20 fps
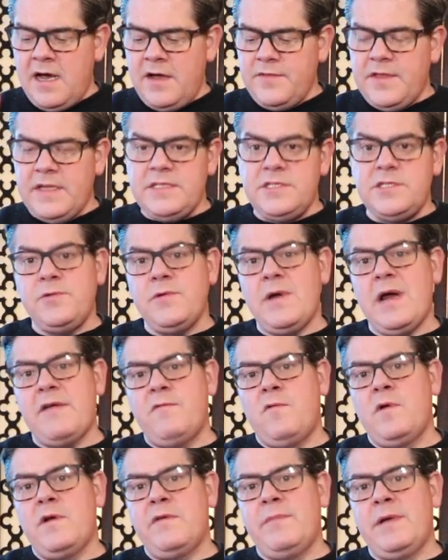They do
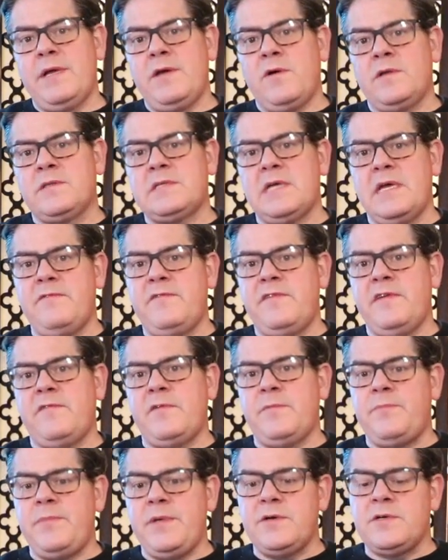have one of my all-time
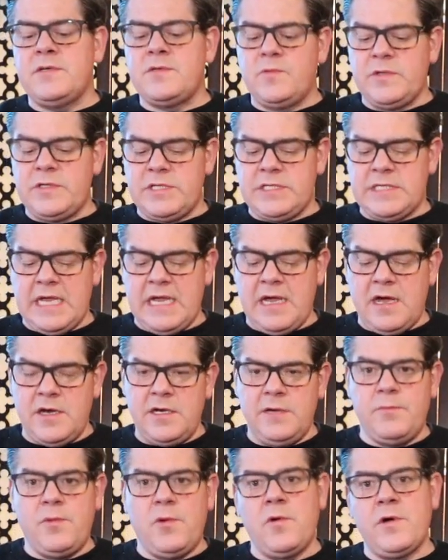favorite beers, which is a
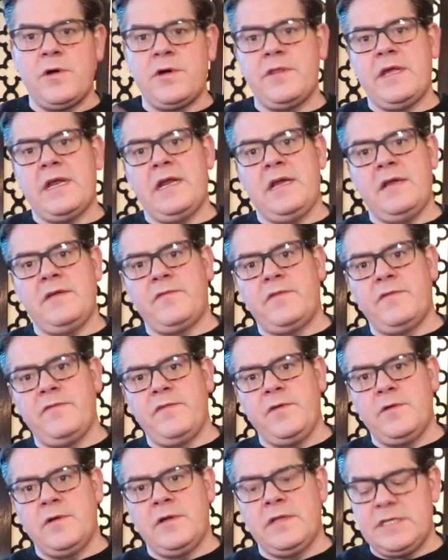honey porter that I have
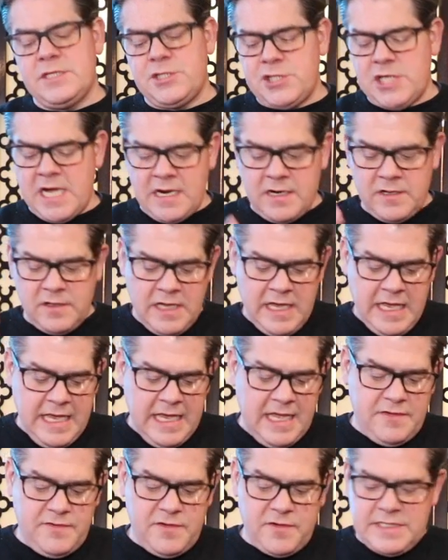reviewed on this channel.
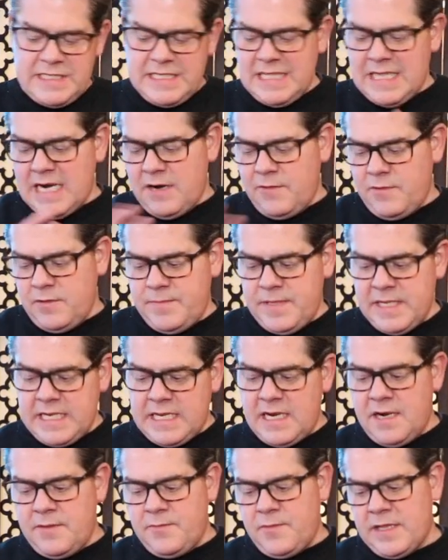If you see that, I would
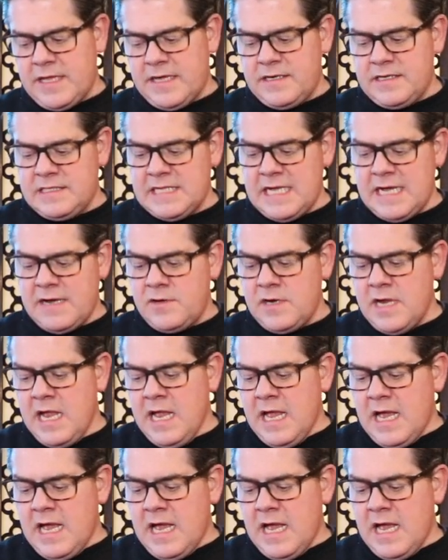pick it up without a doubt.